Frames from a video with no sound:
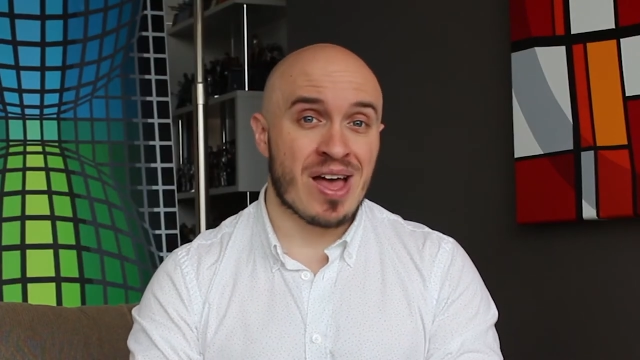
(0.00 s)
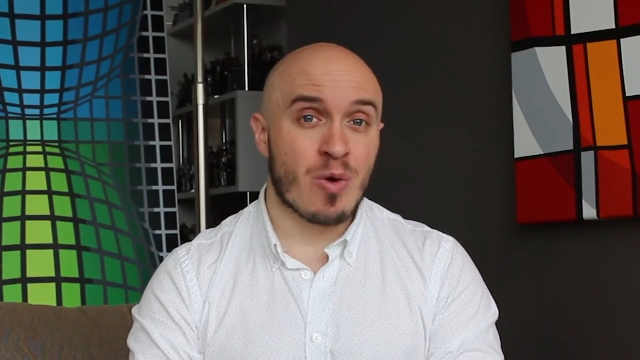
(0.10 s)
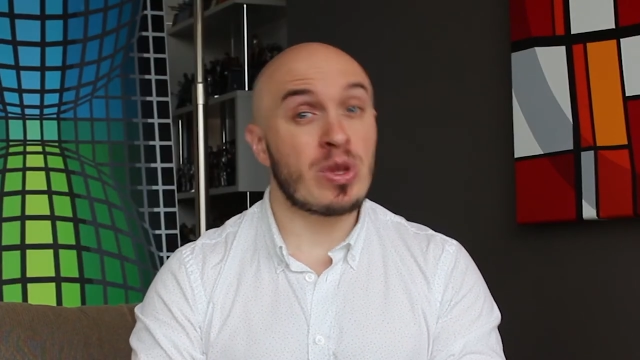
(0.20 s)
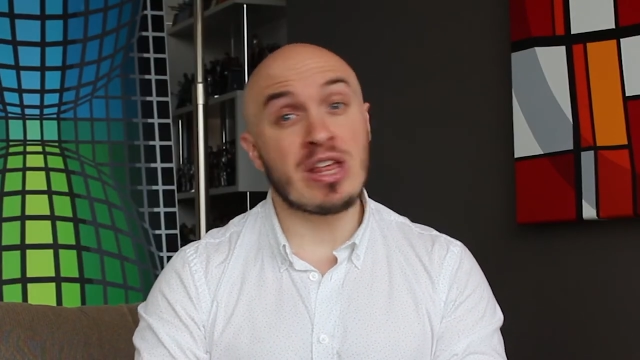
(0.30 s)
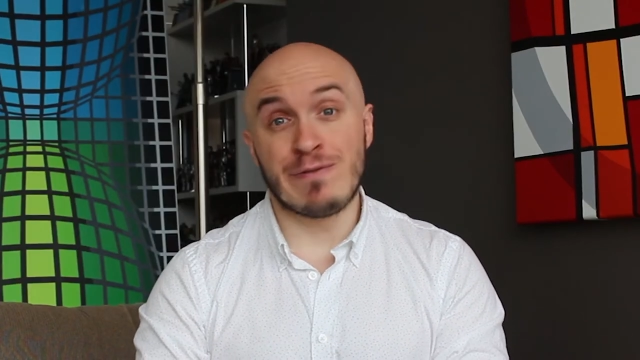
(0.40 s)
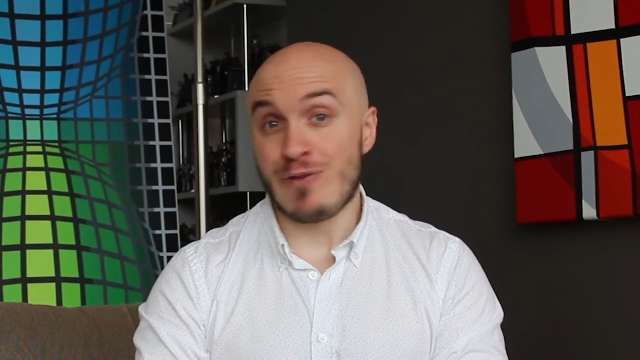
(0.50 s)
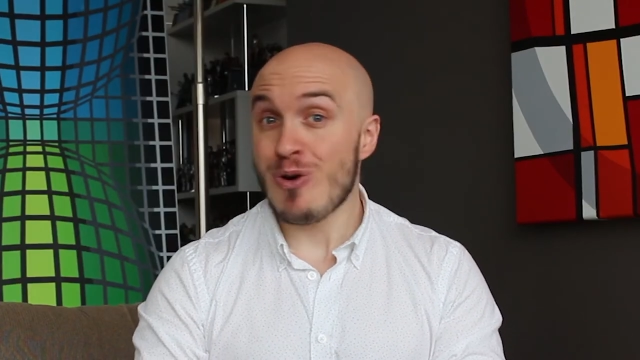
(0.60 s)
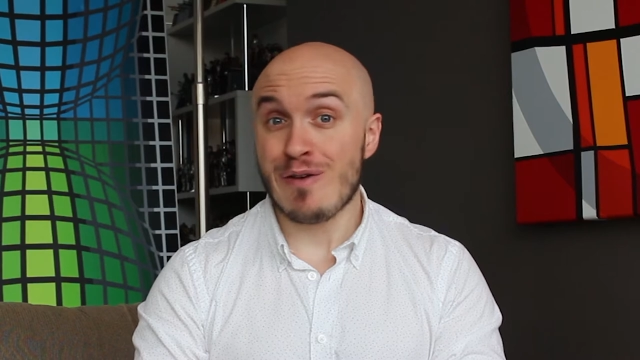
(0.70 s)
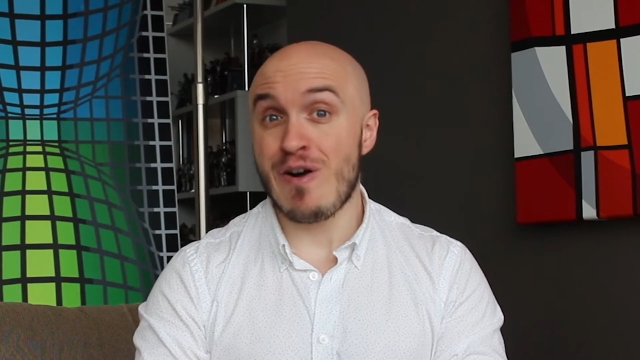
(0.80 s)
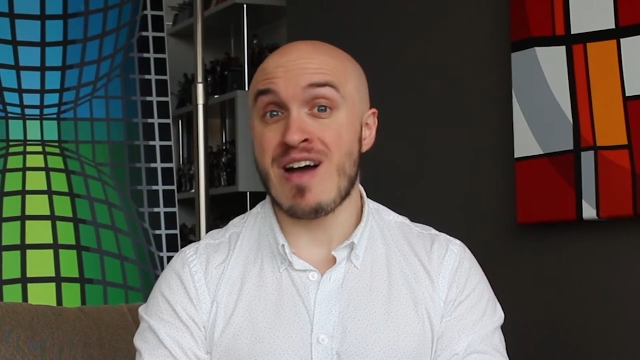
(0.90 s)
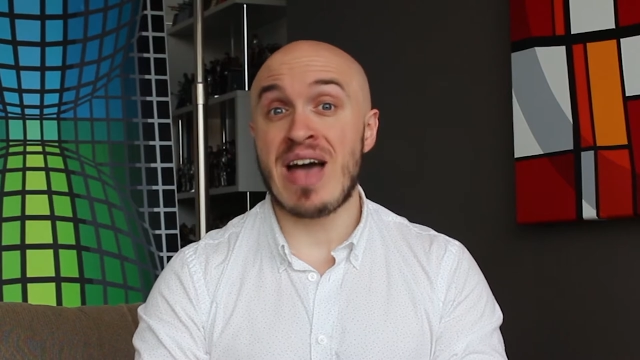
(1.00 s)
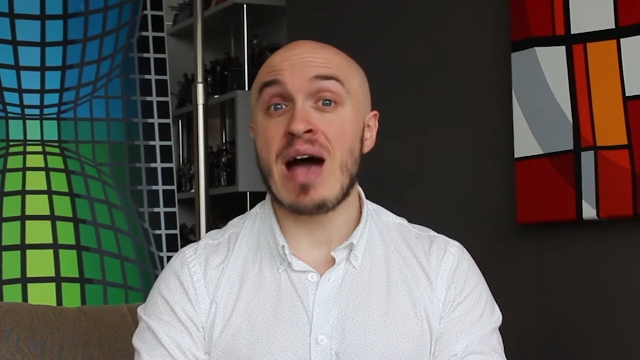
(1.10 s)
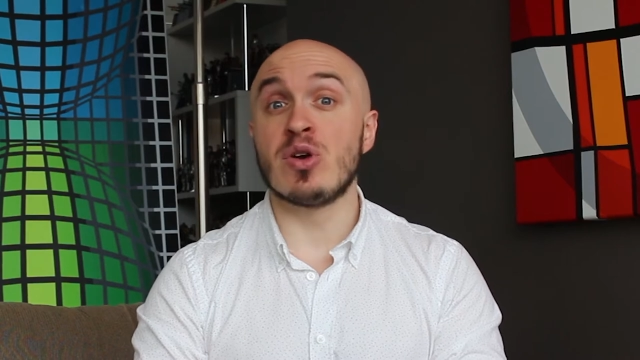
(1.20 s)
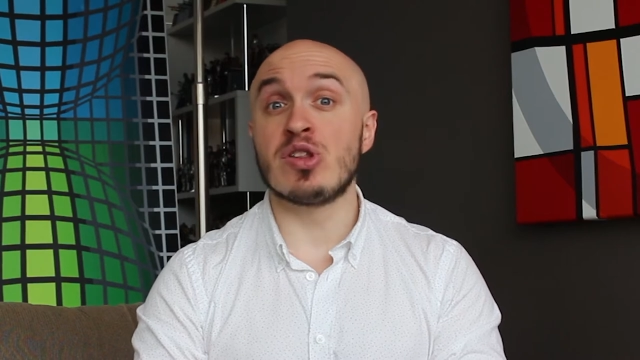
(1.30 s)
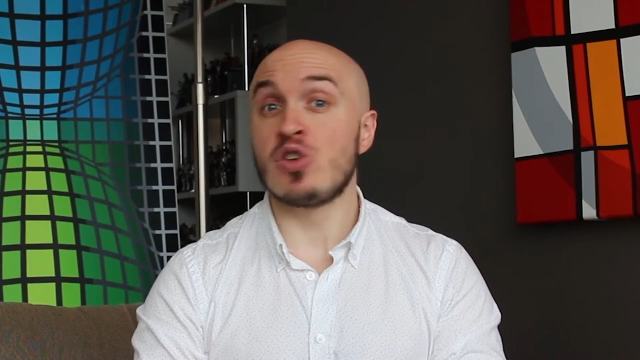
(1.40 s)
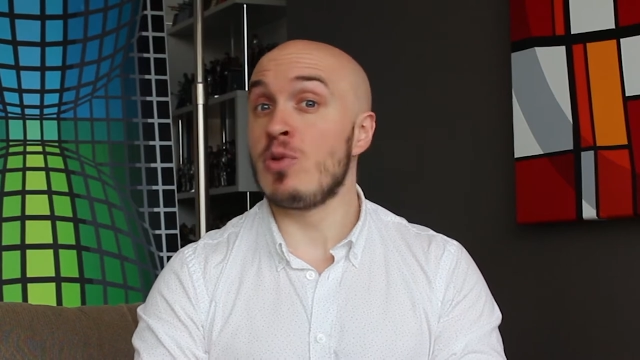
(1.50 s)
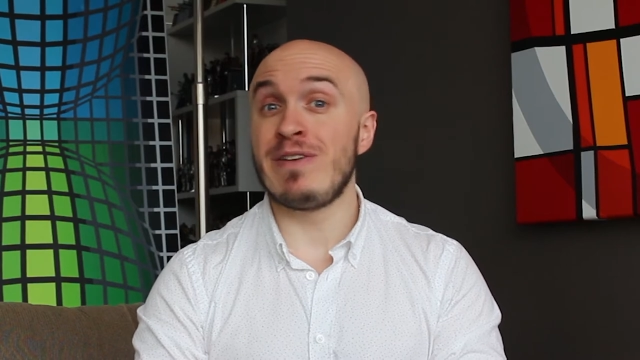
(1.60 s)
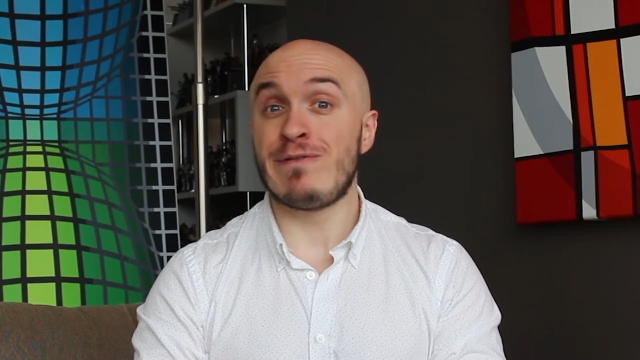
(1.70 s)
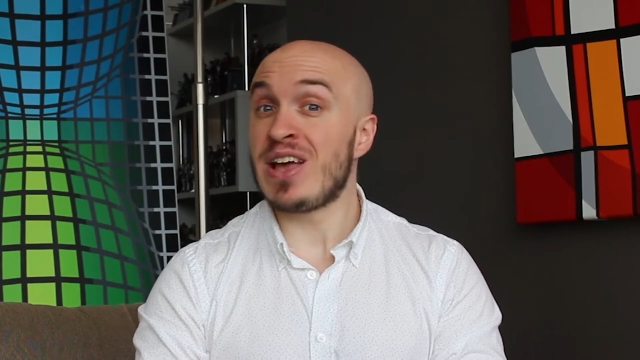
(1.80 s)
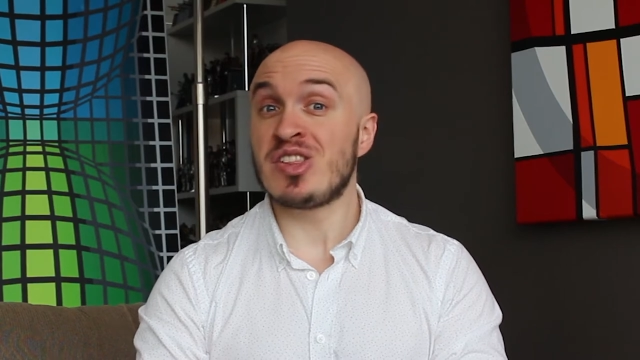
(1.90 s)
Within four or five hours, you'll
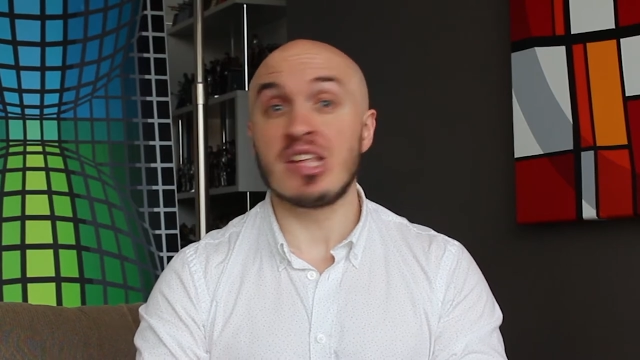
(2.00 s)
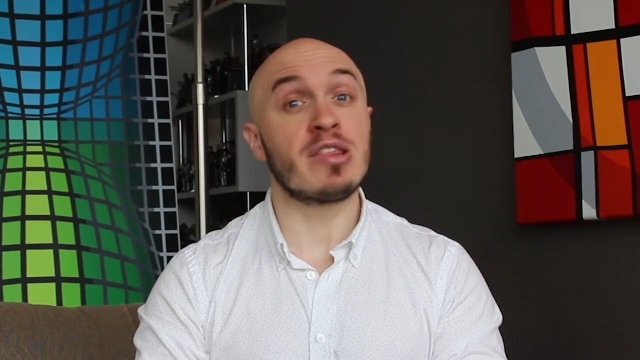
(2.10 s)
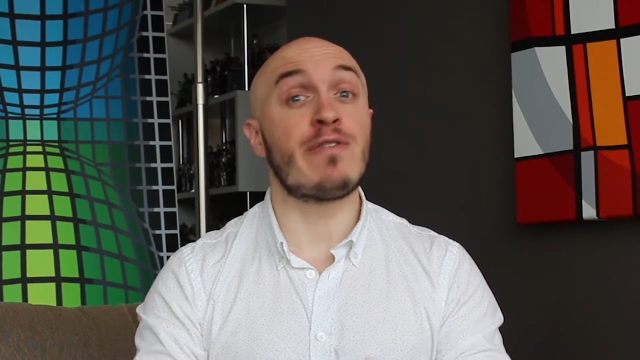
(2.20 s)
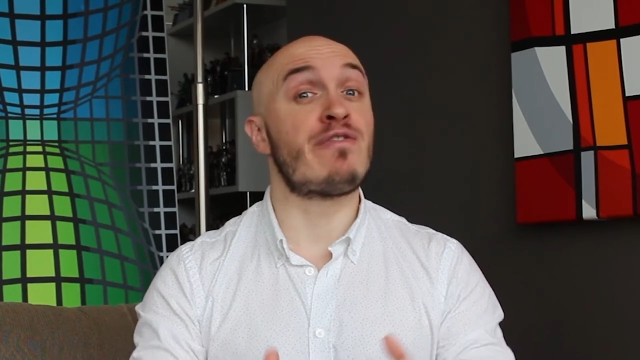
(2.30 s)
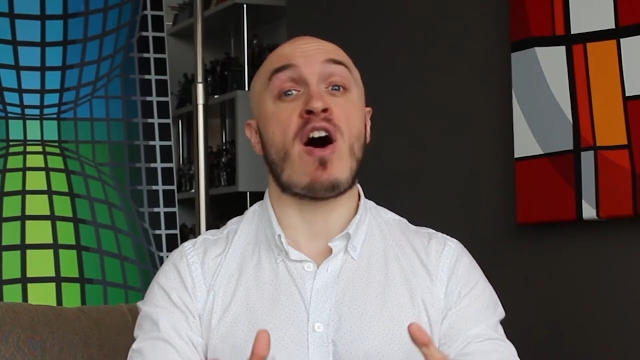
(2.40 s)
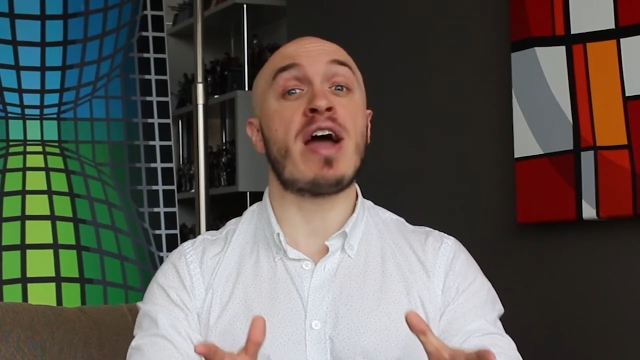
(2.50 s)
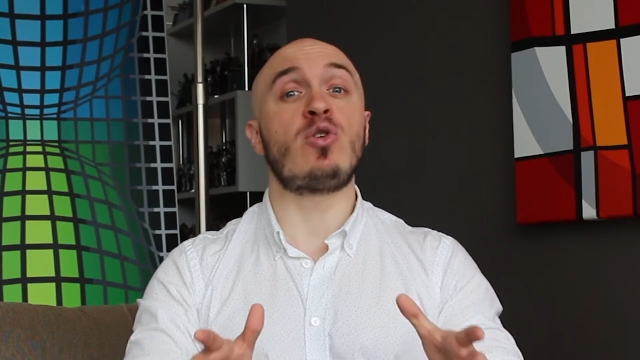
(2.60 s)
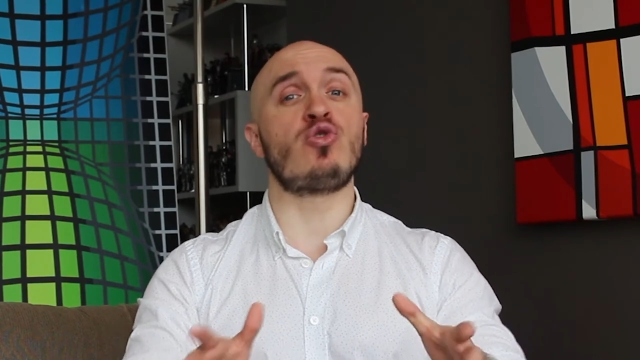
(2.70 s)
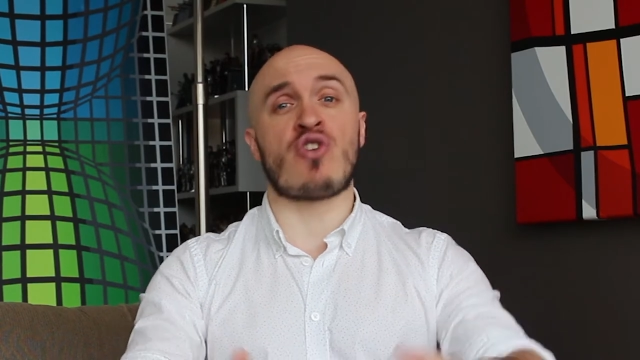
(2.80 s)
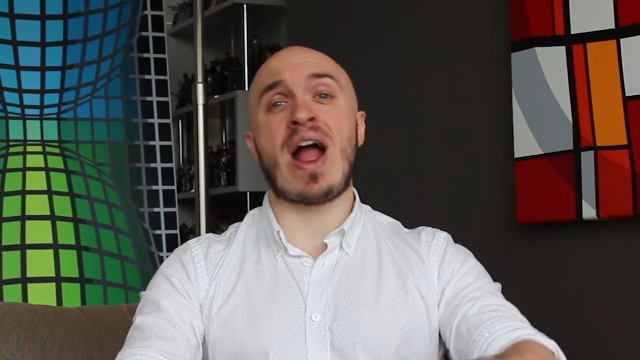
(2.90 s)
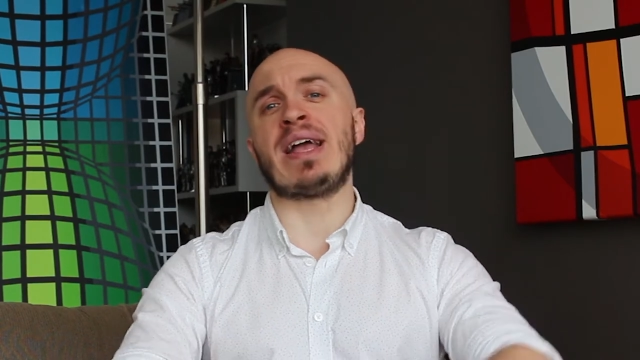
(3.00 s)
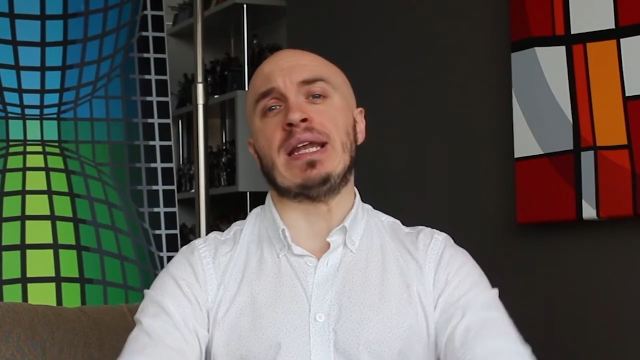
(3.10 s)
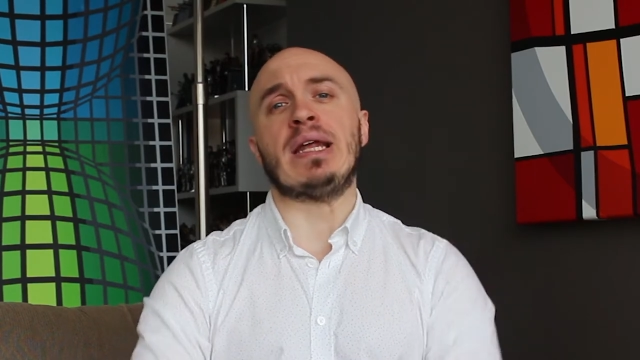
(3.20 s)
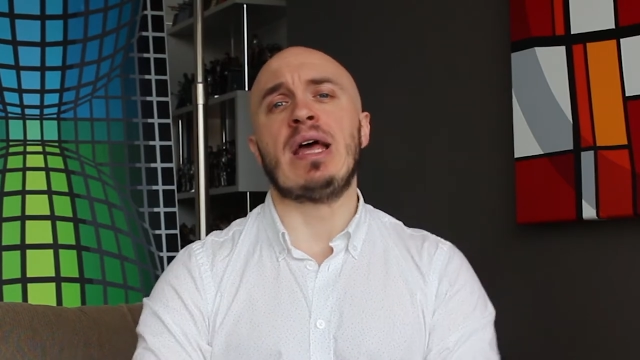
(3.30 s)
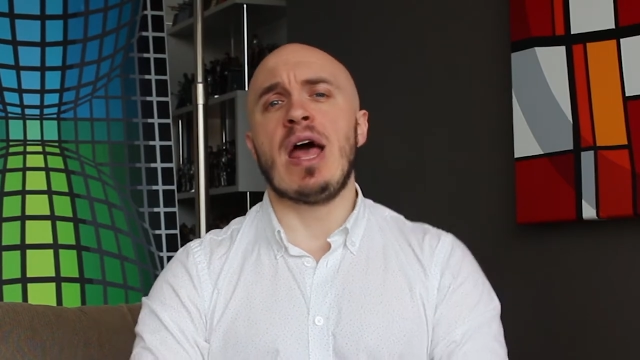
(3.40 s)
be facing the final dragon.